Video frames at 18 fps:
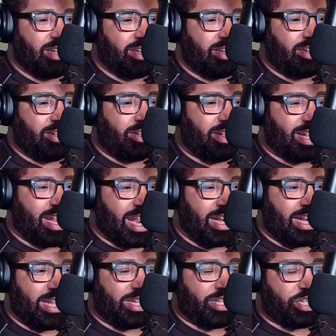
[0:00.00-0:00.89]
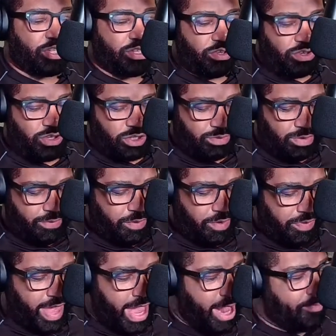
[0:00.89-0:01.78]
Y'all gotta excuse me
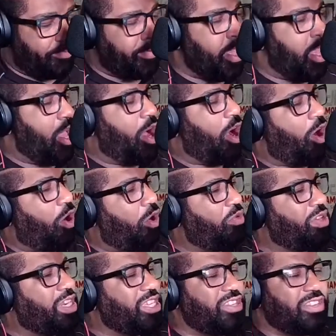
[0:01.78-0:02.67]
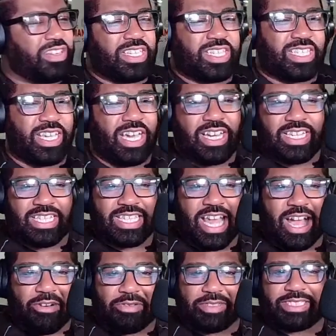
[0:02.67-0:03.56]
for that. Holding your son is
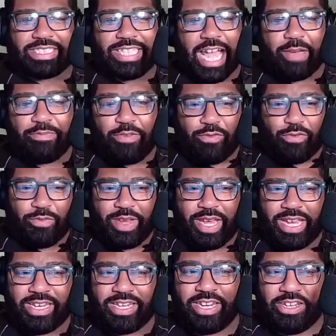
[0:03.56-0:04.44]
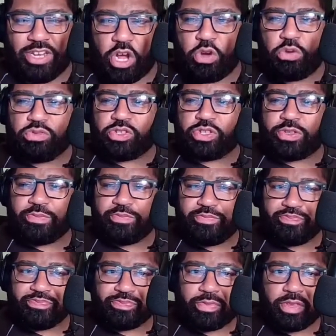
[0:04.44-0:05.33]
not gonna stop you from hitting the notes,
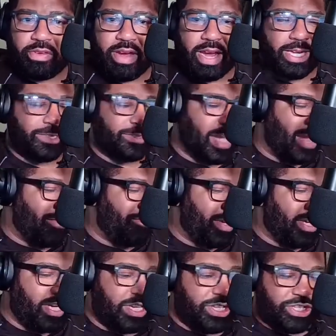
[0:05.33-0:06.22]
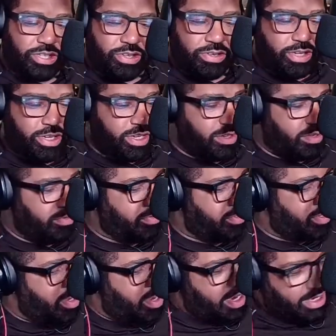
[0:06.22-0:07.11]
right? I've been in the
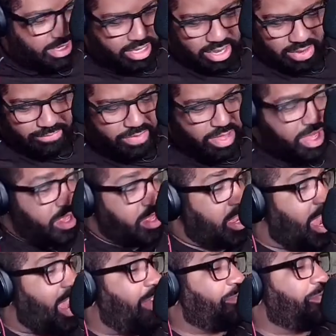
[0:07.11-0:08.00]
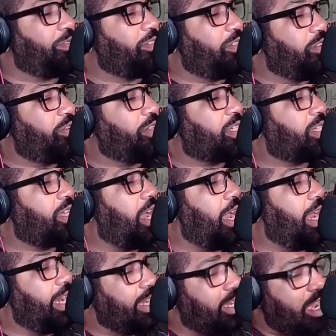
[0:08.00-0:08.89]
studios long enough. I produce
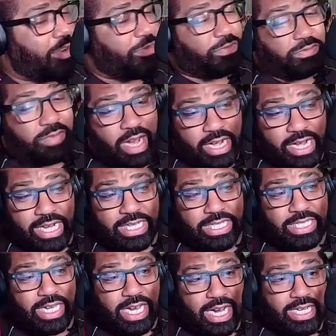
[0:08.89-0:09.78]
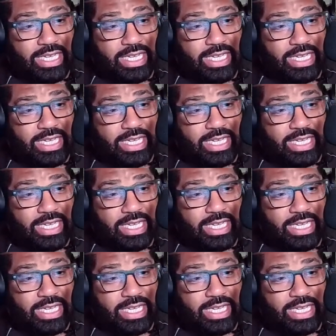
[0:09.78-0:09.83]
enough records to